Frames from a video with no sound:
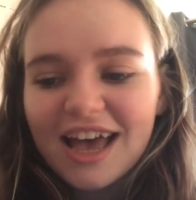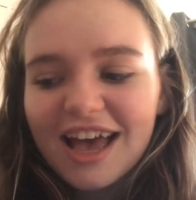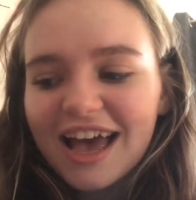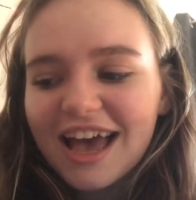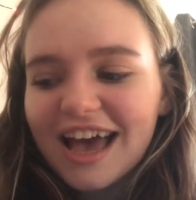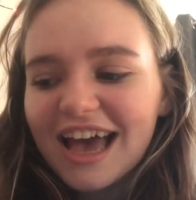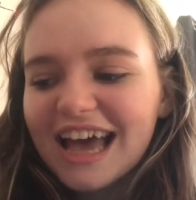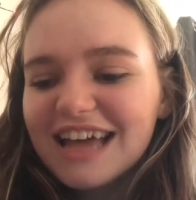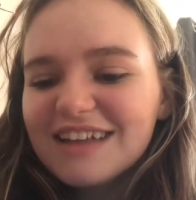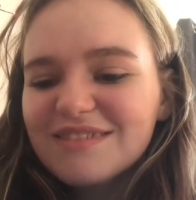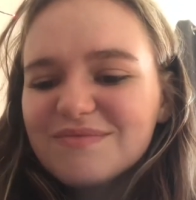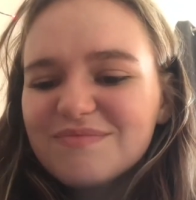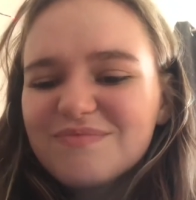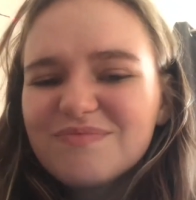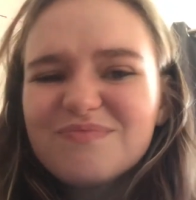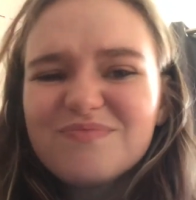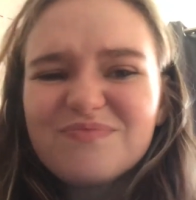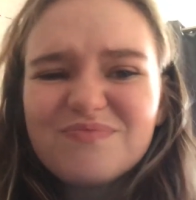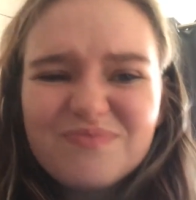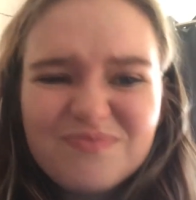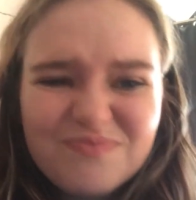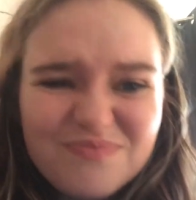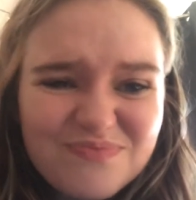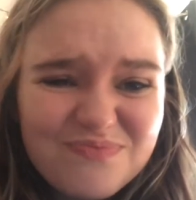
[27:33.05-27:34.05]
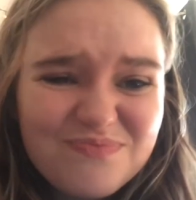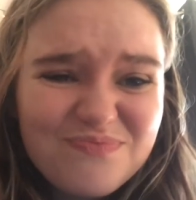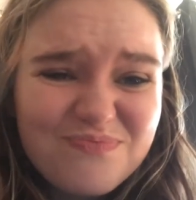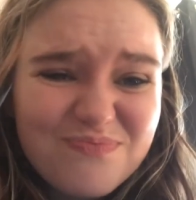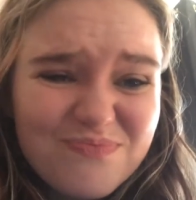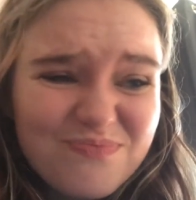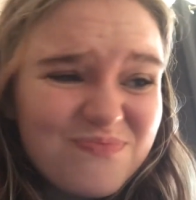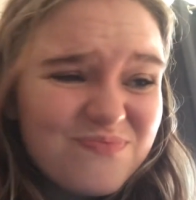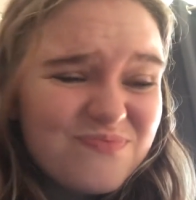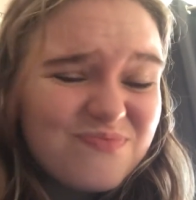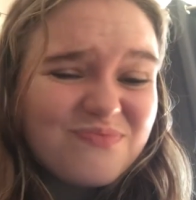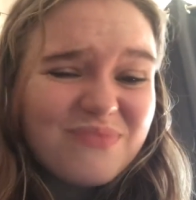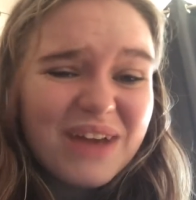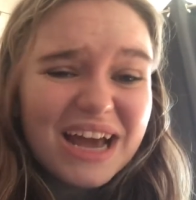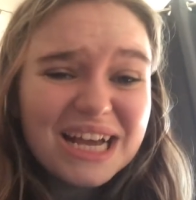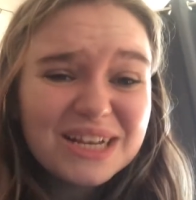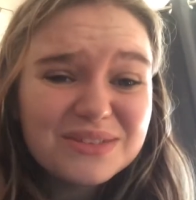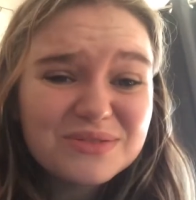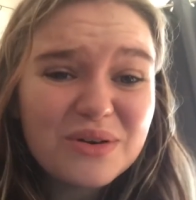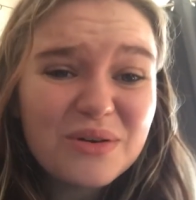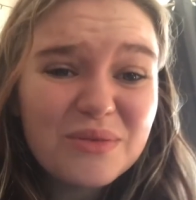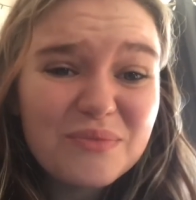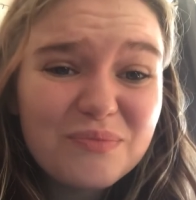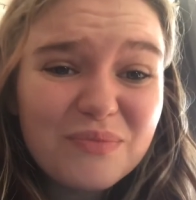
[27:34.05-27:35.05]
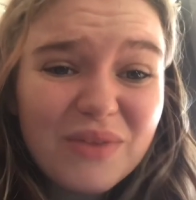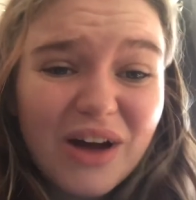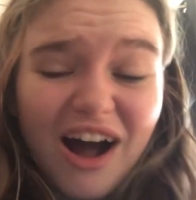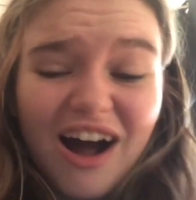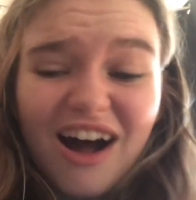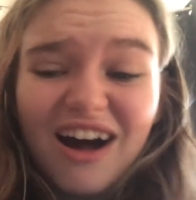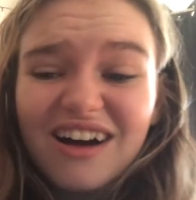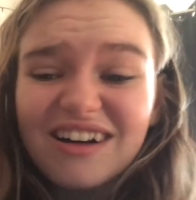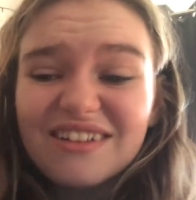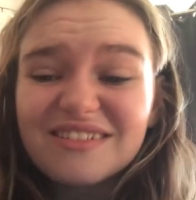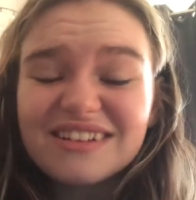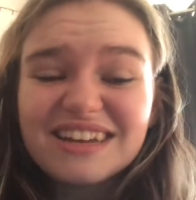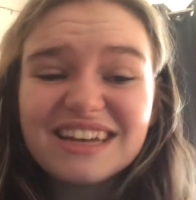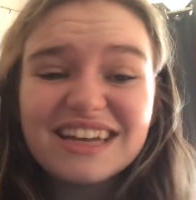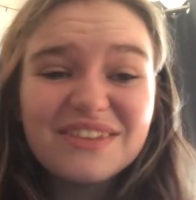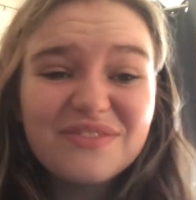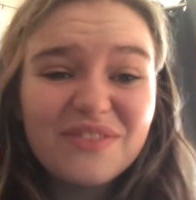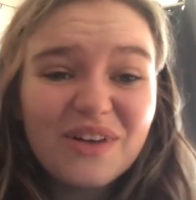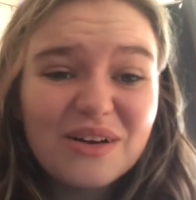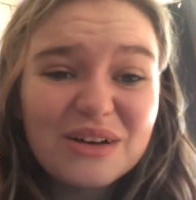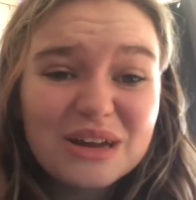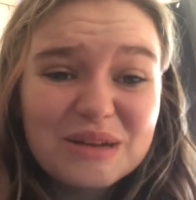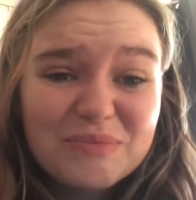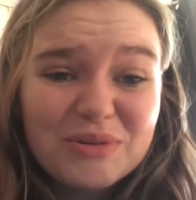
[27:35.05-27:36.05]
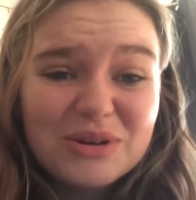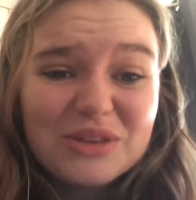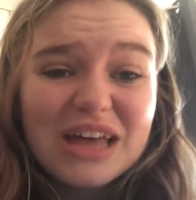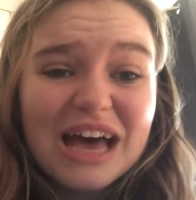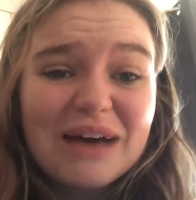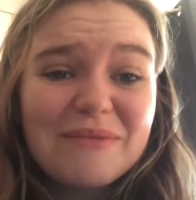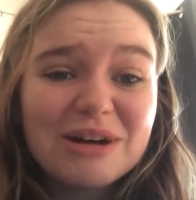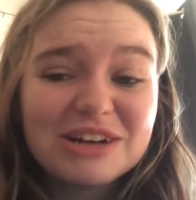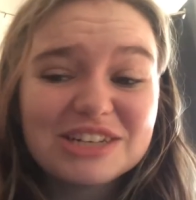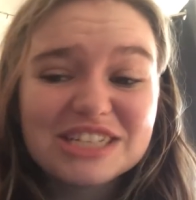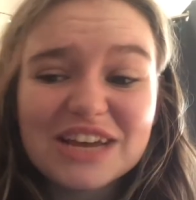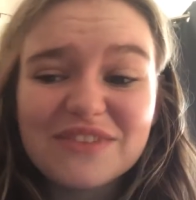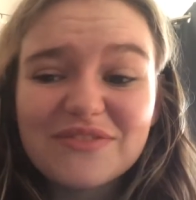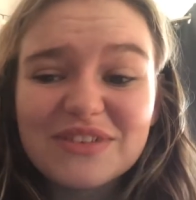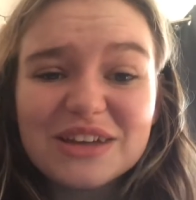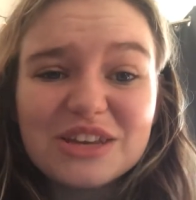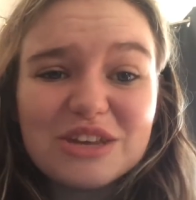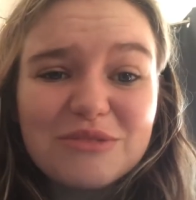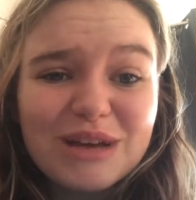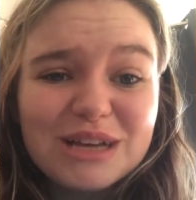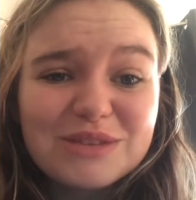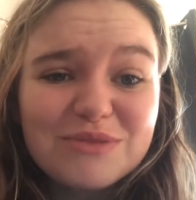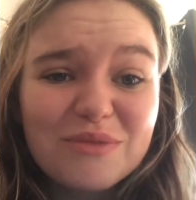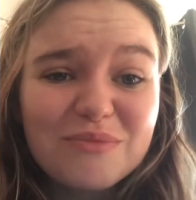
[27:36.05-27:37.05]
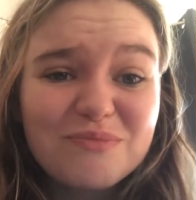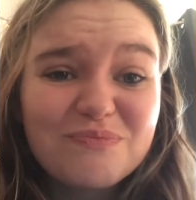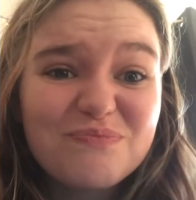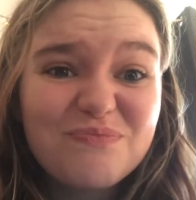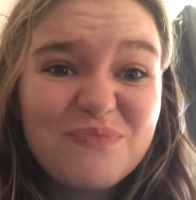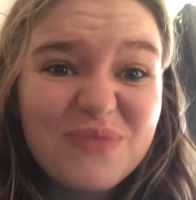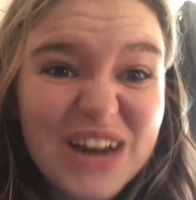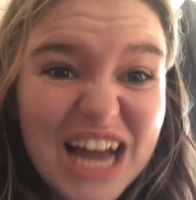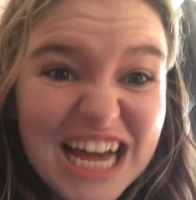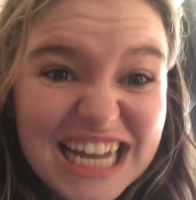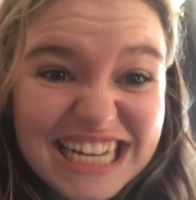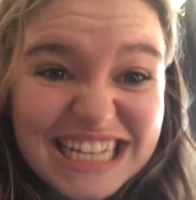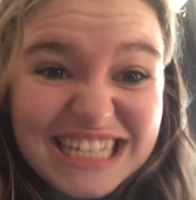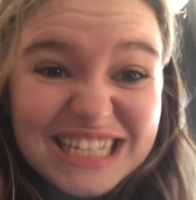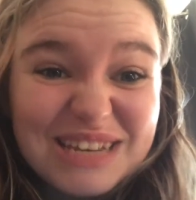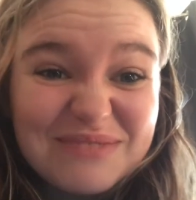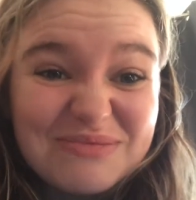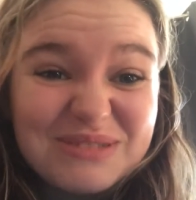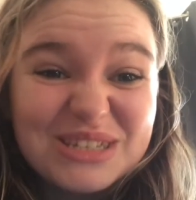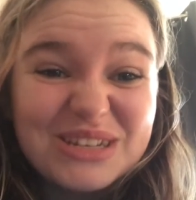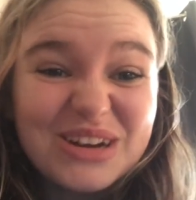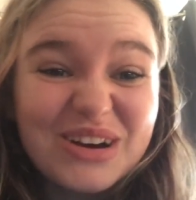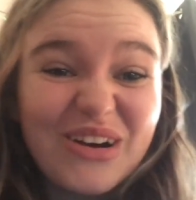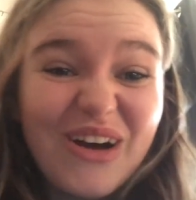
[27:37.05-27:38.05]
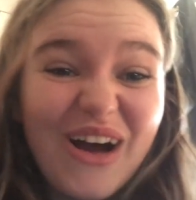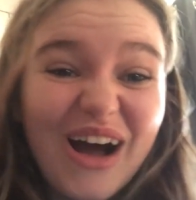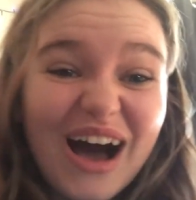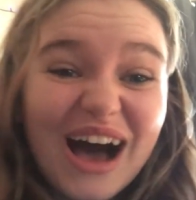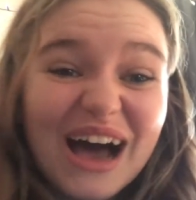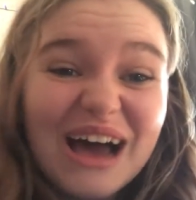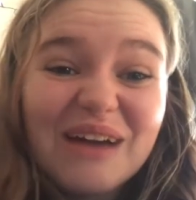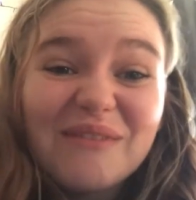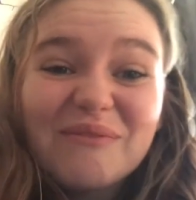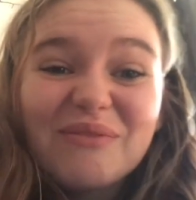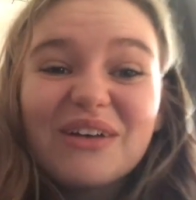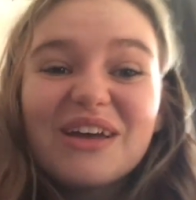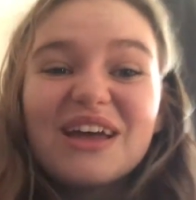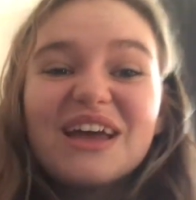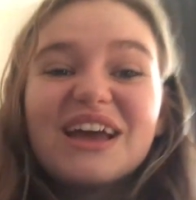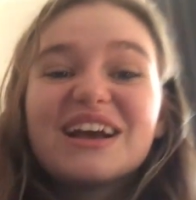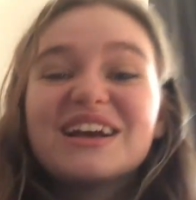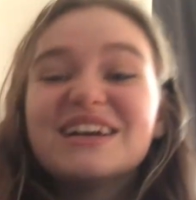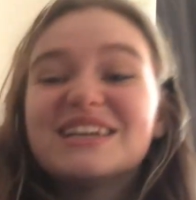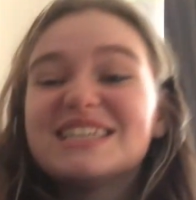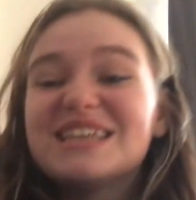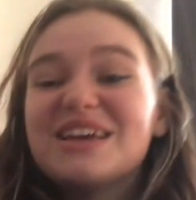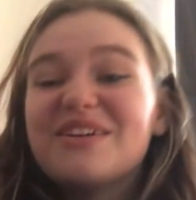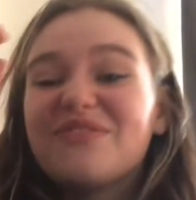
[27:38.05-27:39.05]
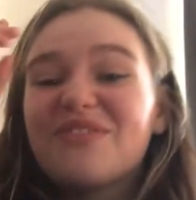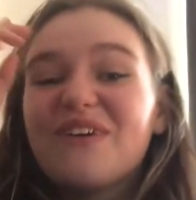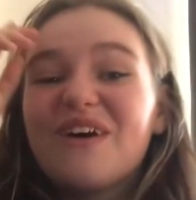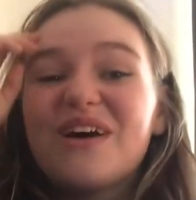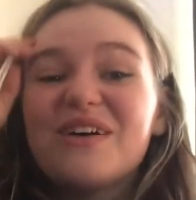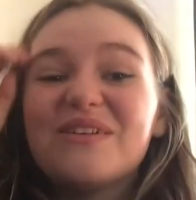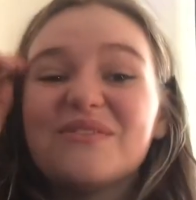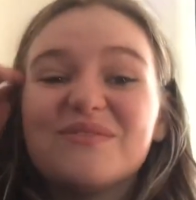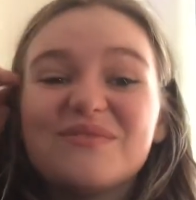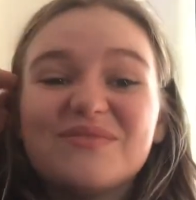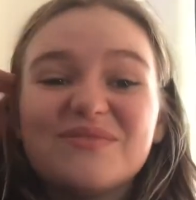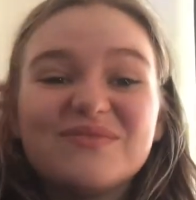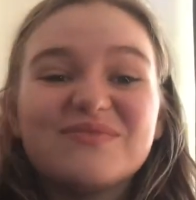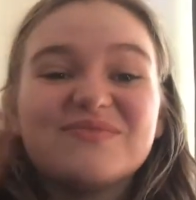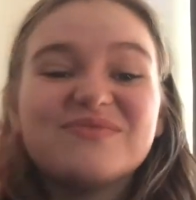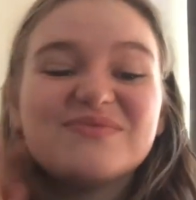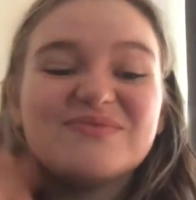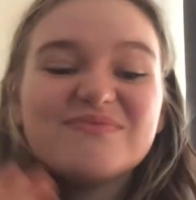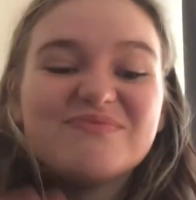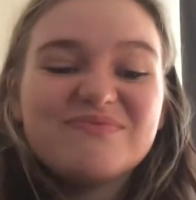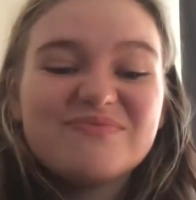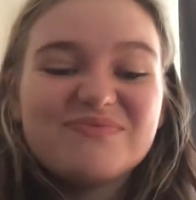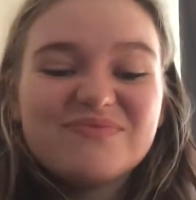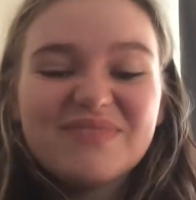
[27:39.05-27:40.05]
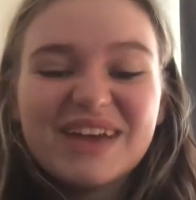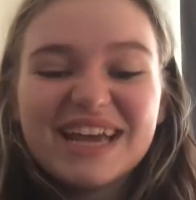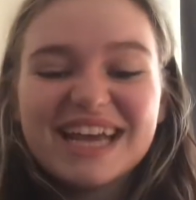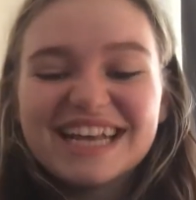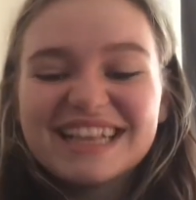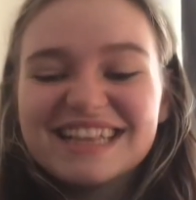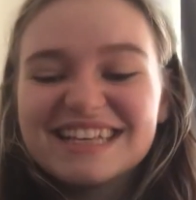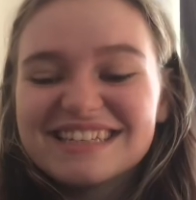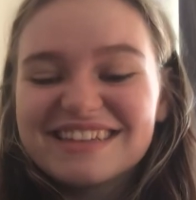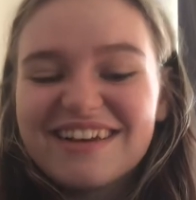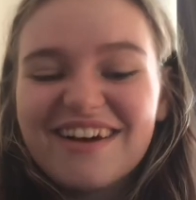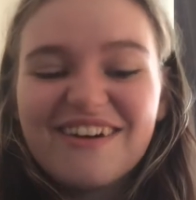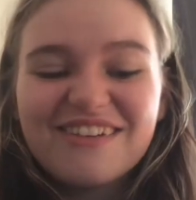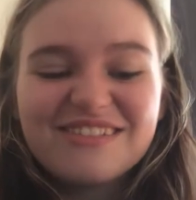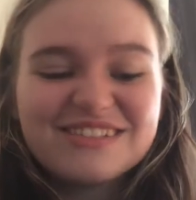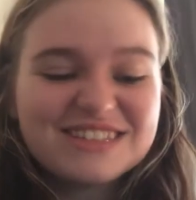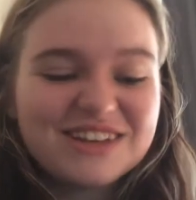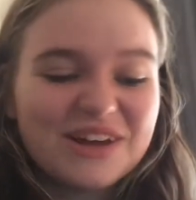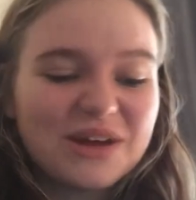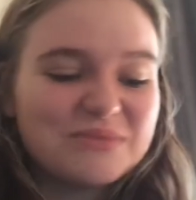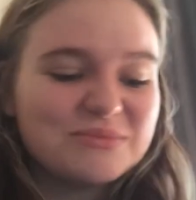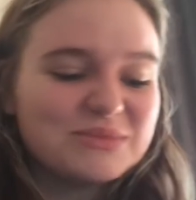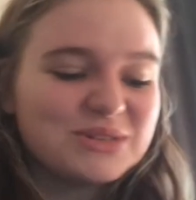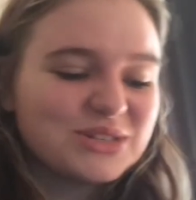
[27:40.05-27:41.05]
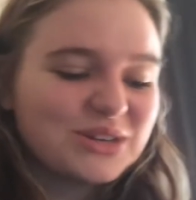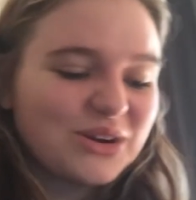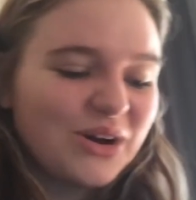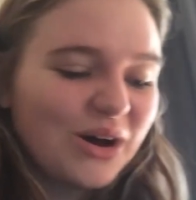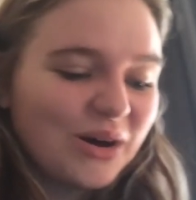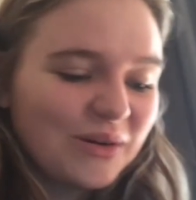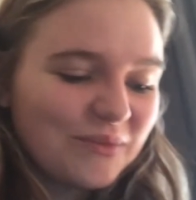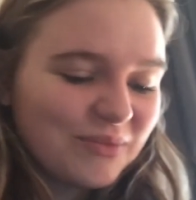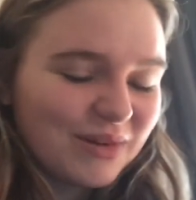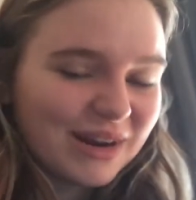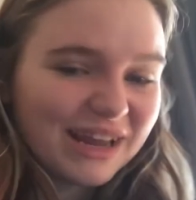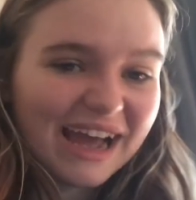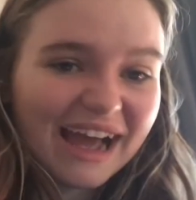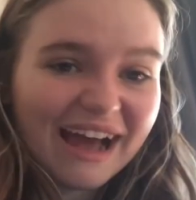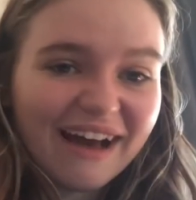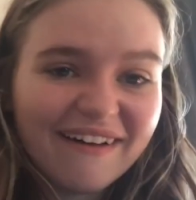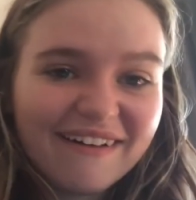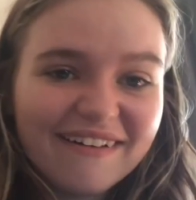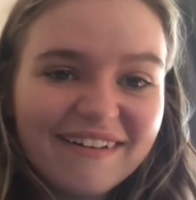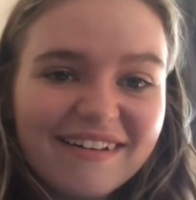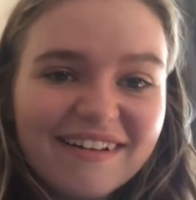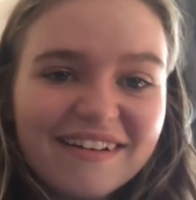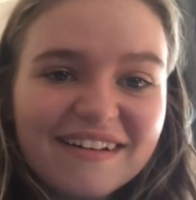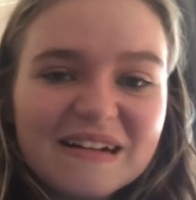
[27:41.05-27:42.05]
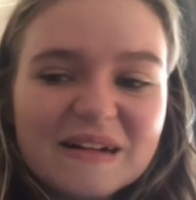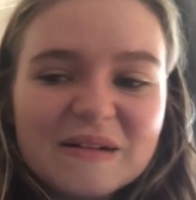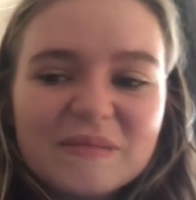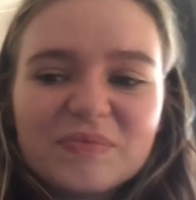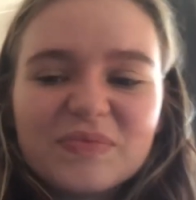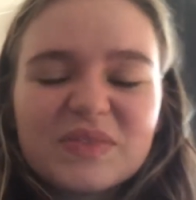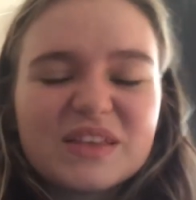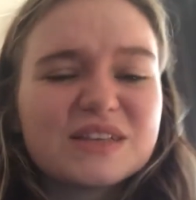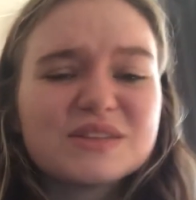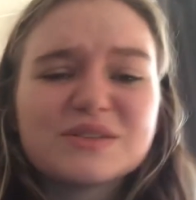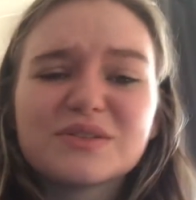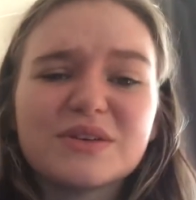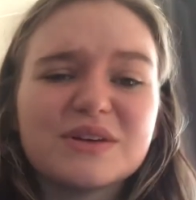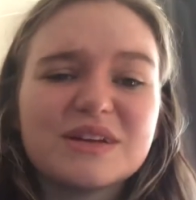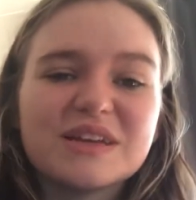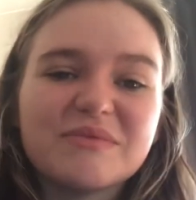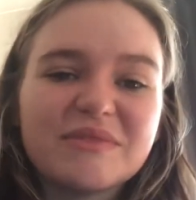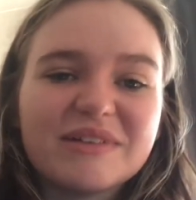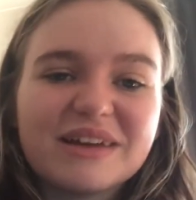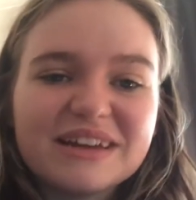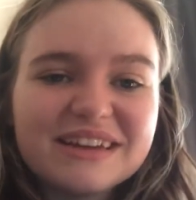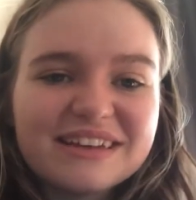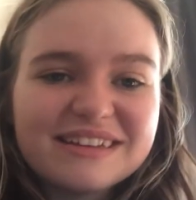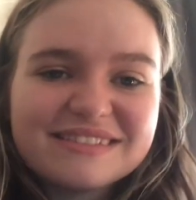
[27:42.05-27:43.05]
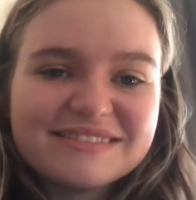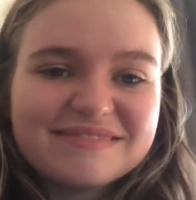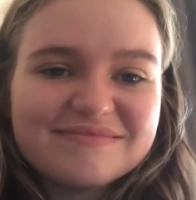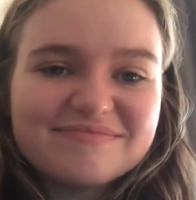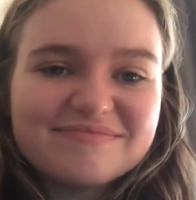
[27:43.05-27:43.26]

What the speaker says: And may as well, if I'm going to put that much effort in, you may as well bloody subscribe, because if I'm making this a whole-time job now, it's already my,